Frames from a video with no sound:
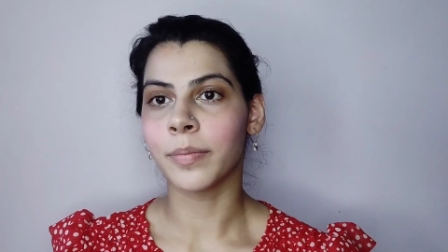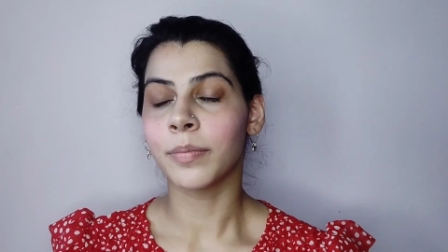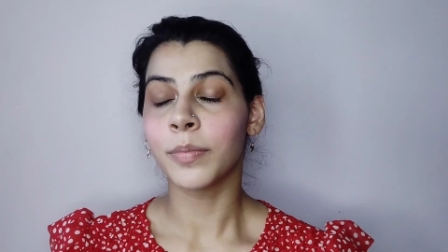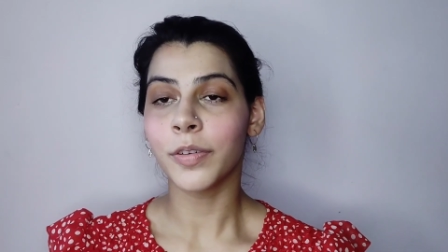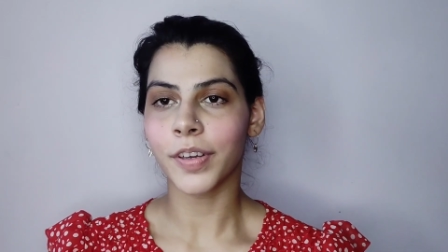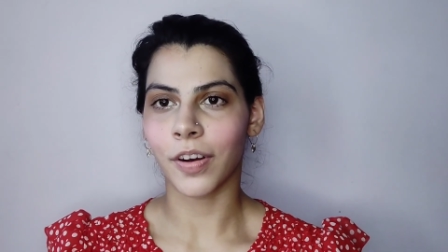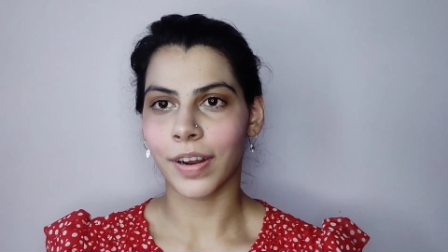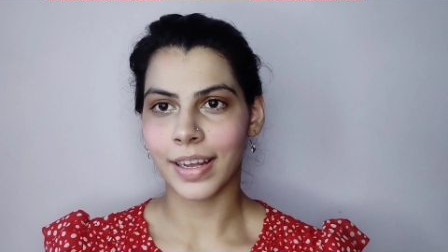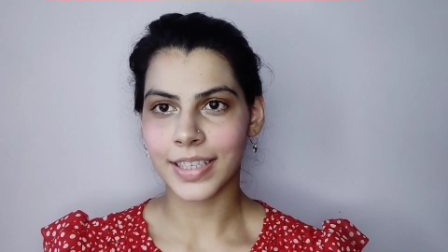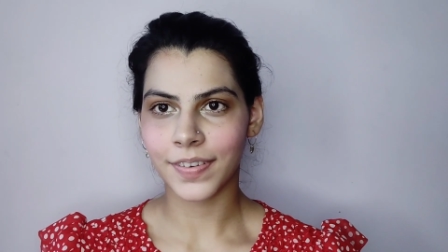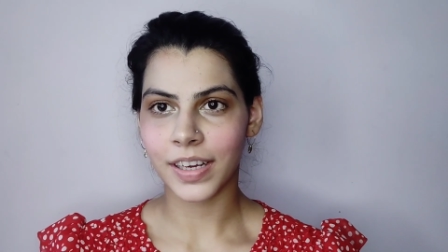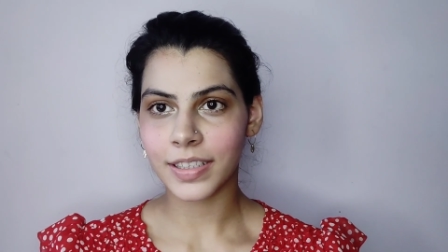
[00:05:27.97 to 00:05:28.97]
Moving on.
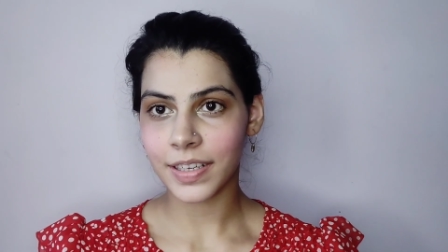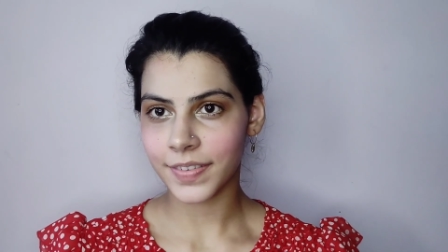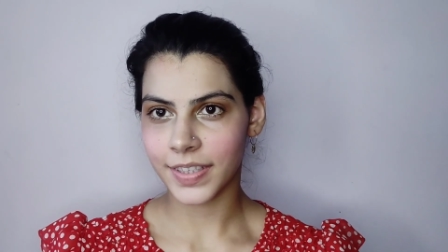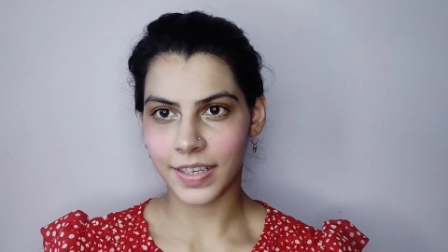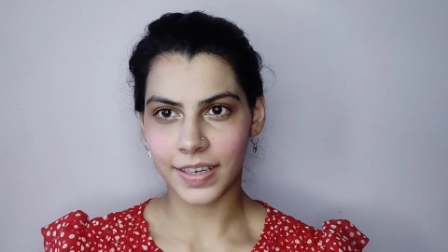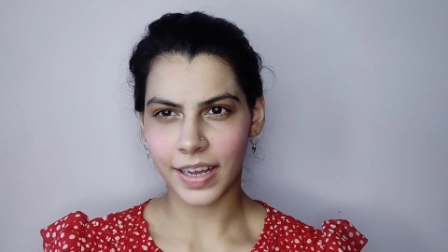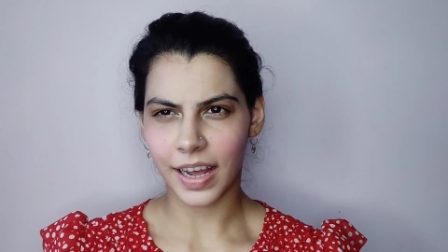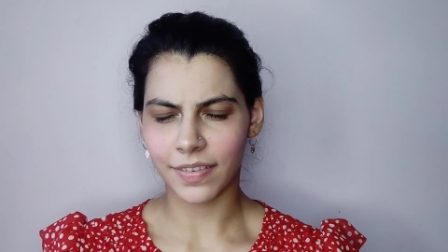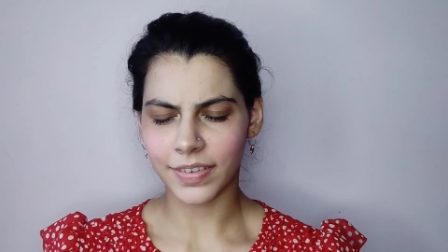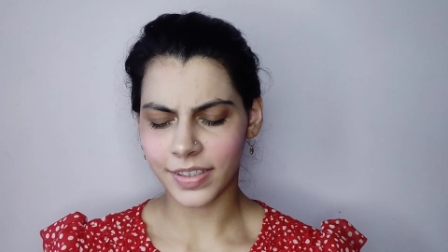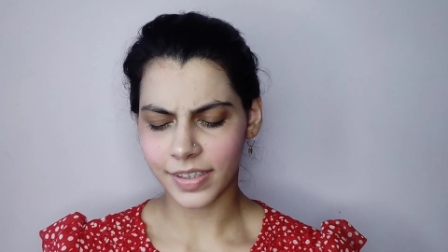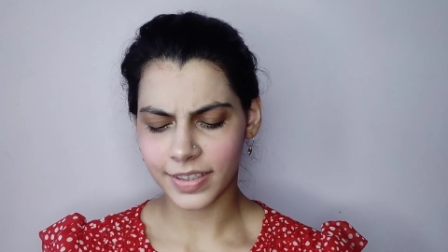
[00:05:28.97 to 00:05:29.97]
As far as I've seen, I
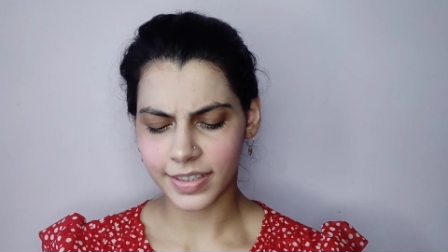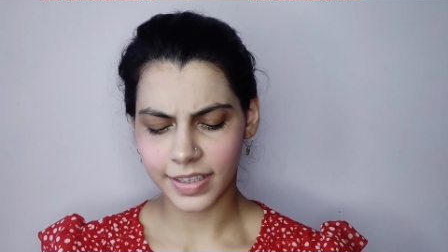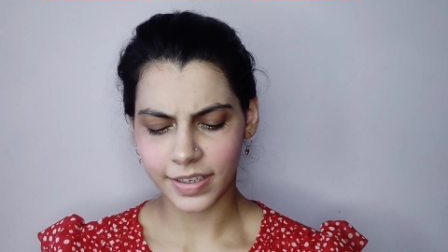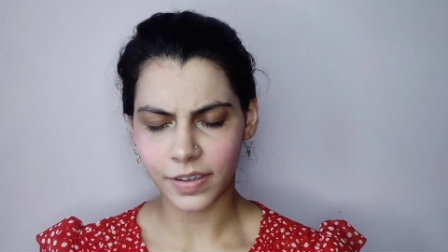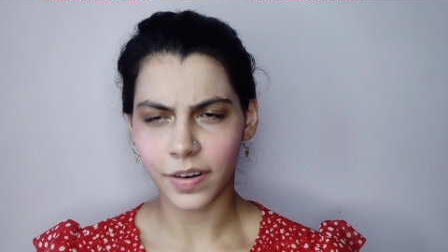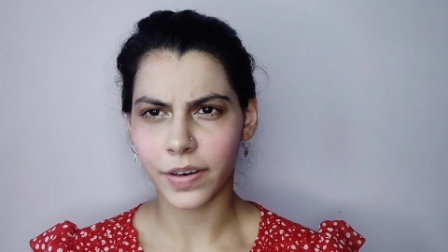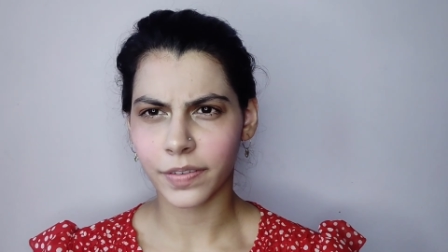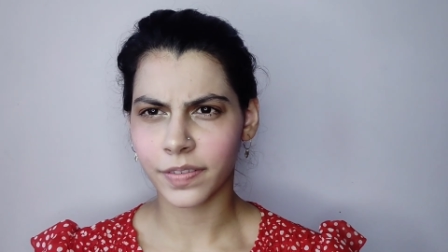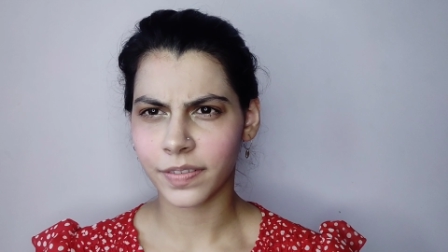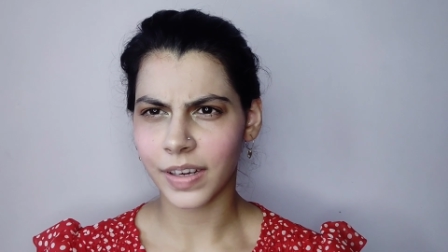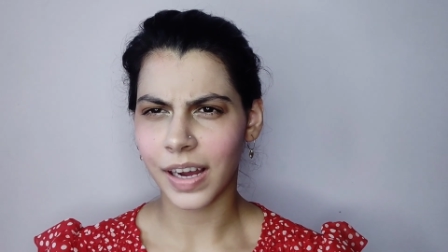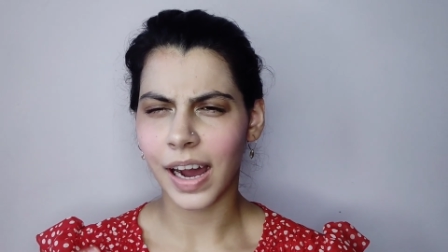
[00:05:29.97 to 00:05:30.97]
haven't really seen a lot of
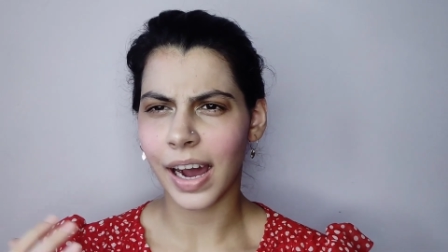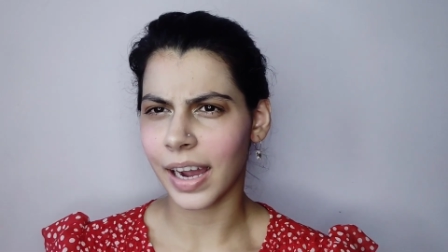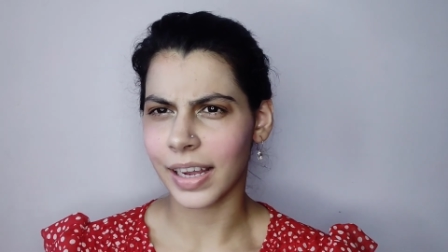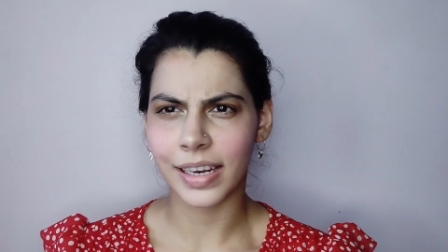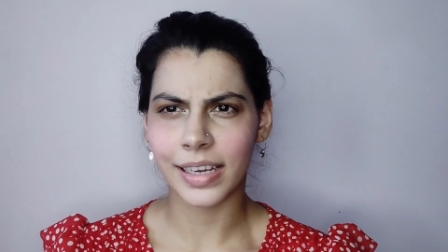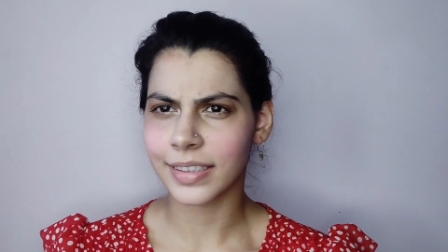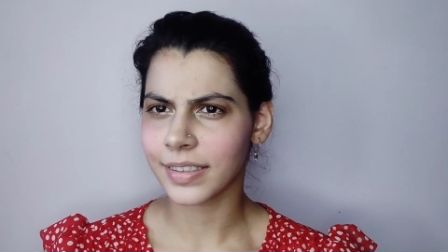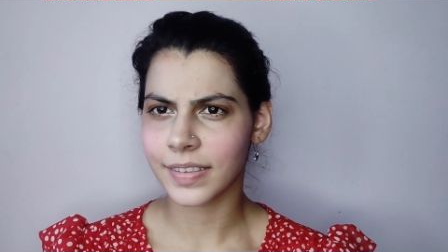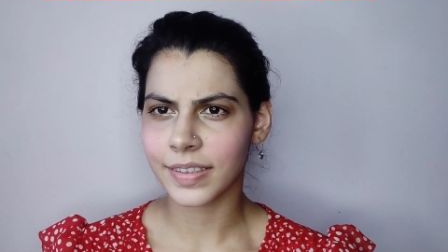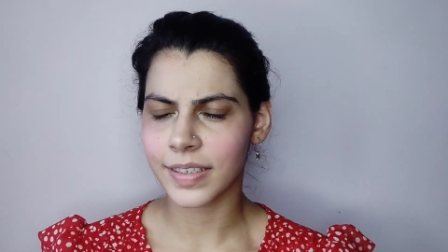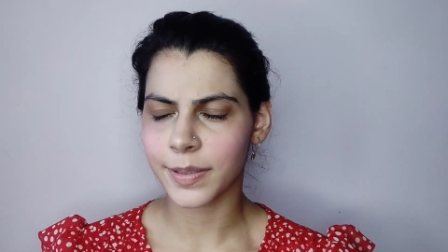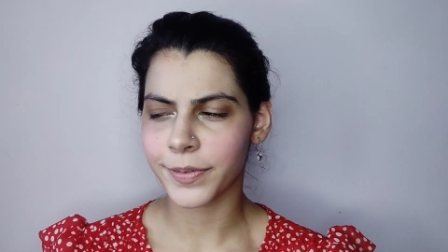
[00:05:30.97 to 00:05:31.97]

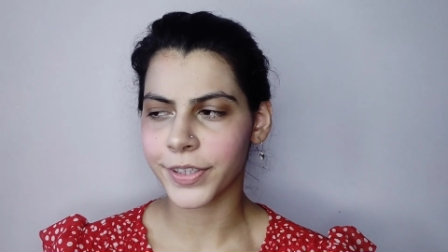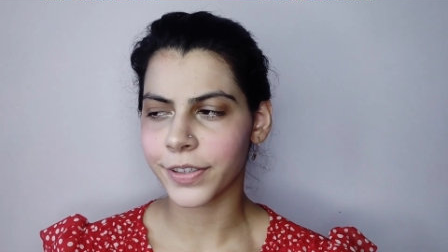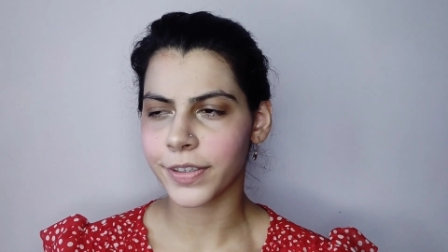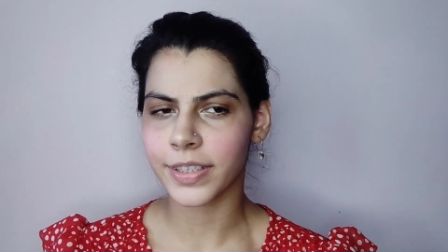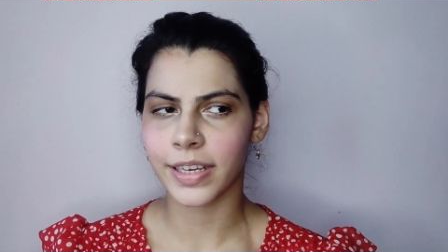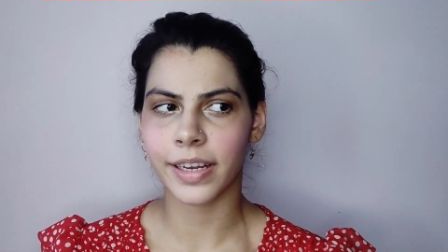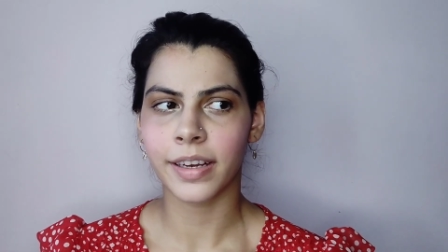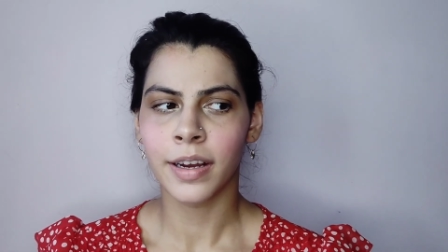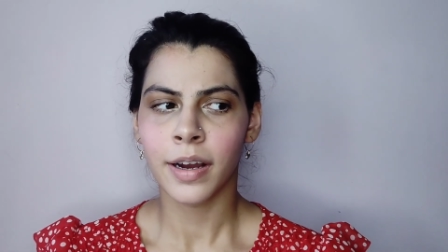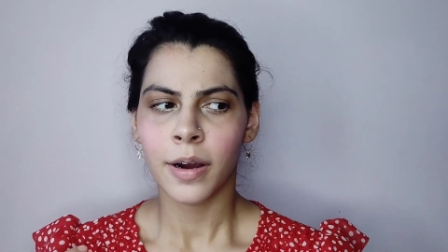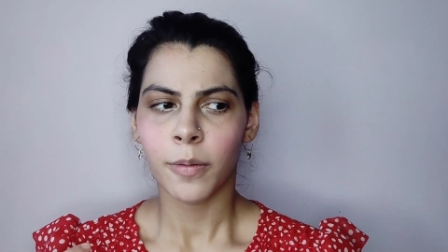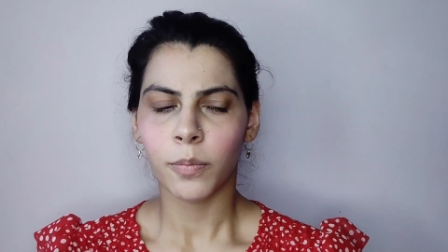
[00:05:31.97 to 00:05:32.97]
highlighter in these videos. Like,
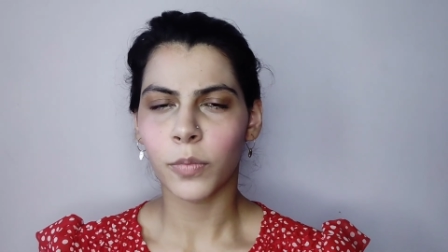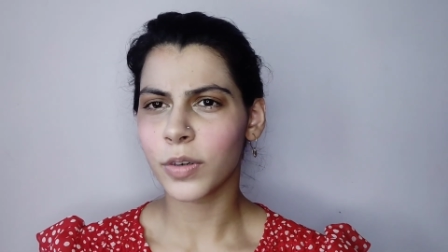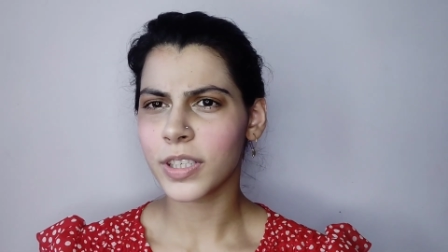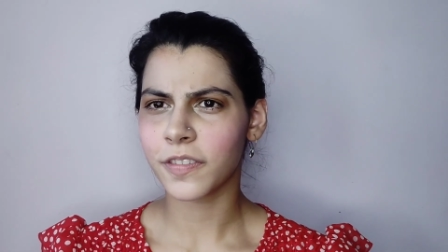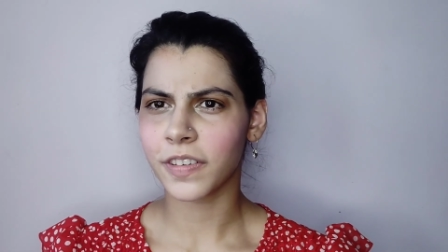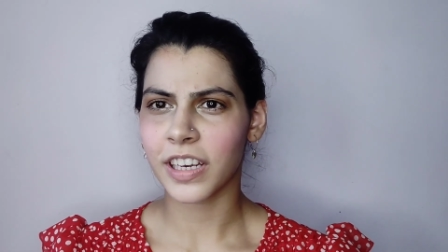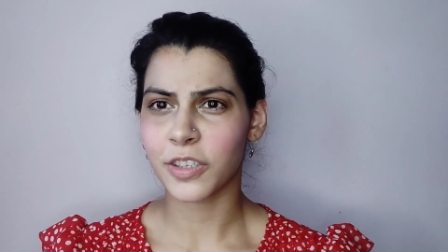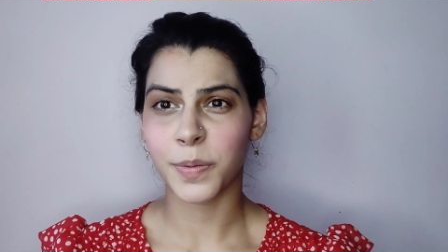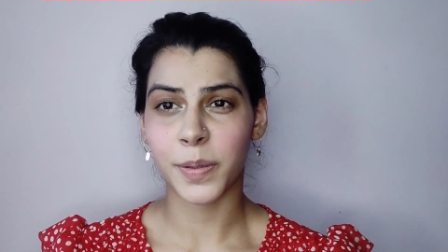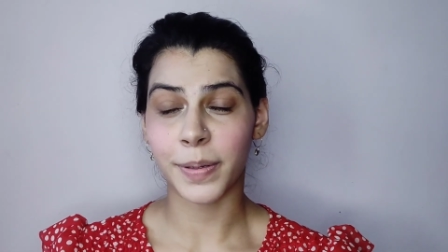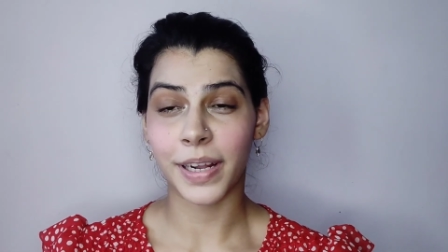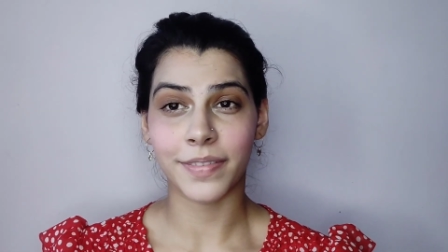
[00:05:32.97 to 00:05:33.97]
most
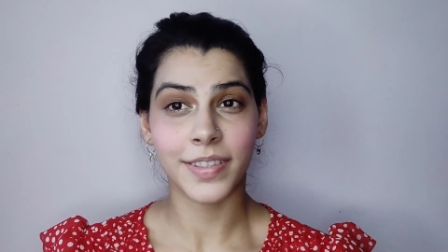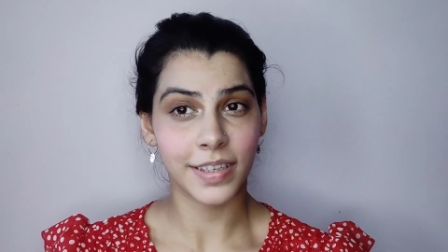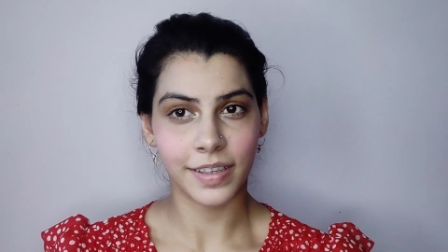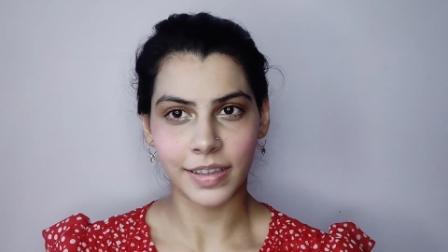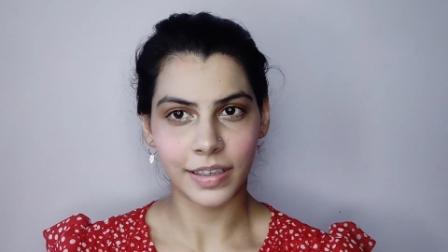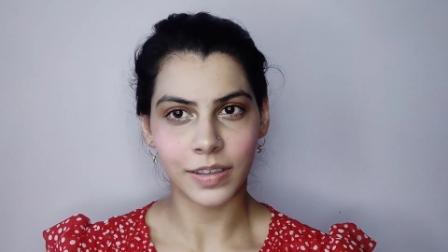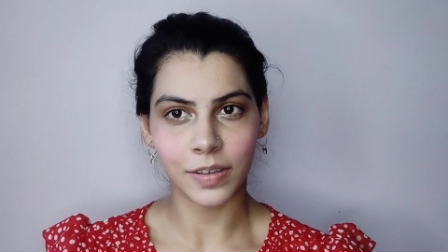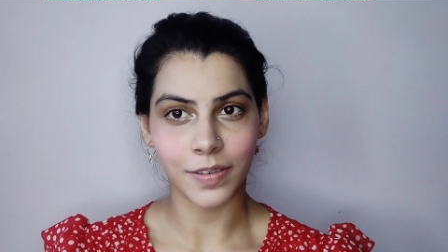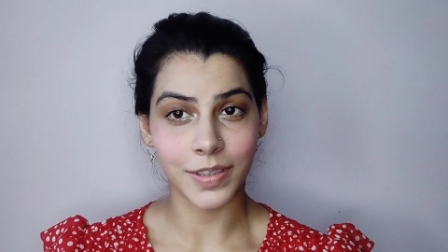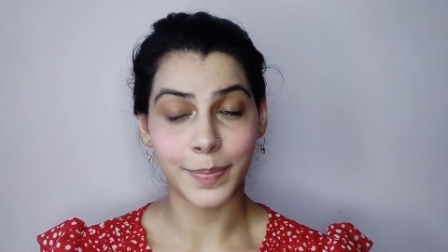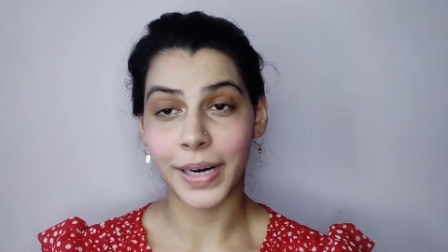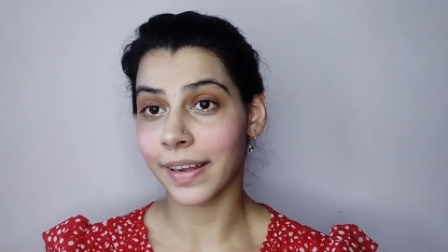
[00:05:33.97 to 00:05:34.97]
French people have skin that
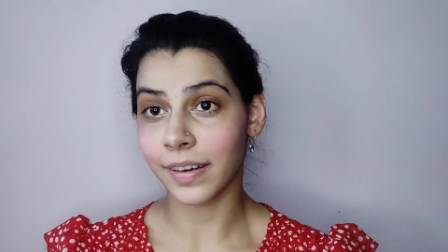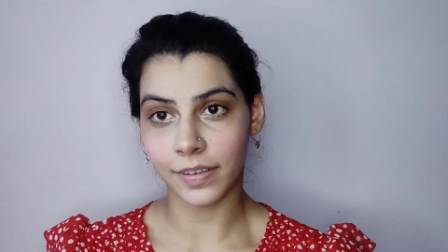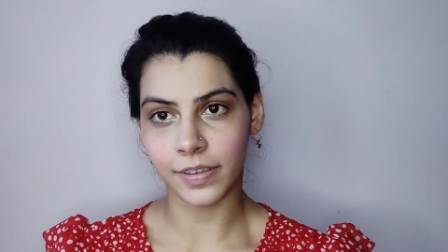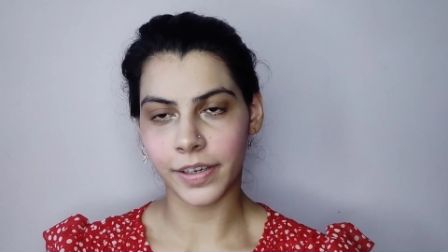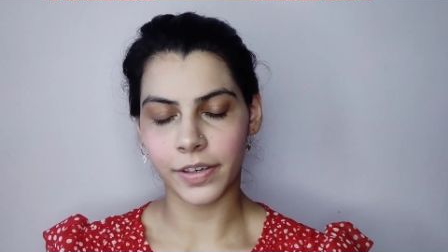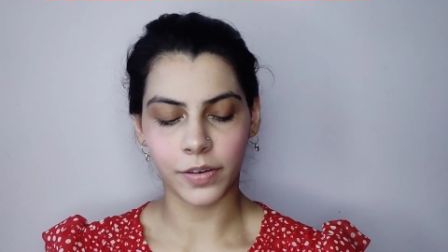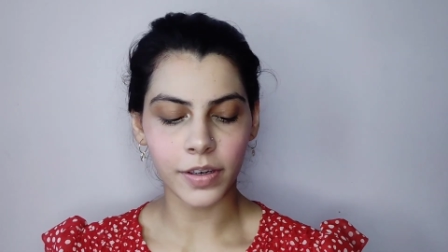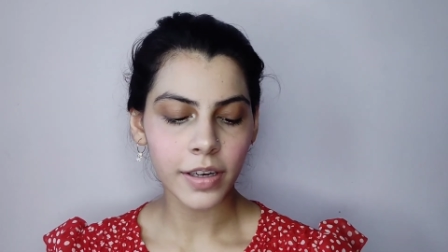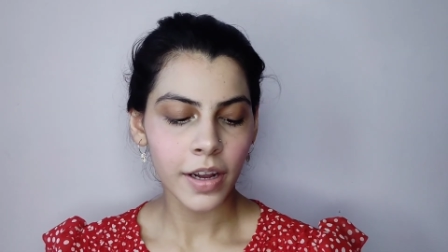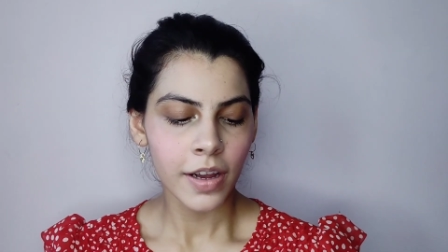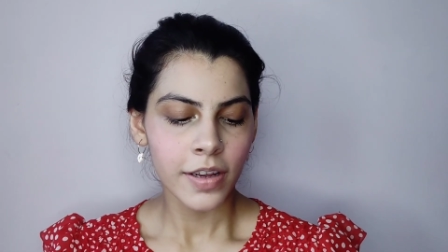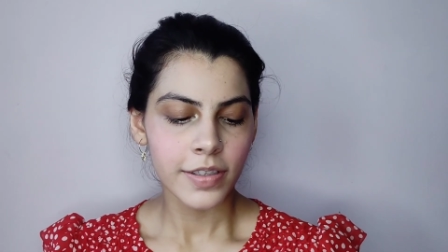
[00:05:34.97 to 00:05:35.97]
glows, but I clearly don't.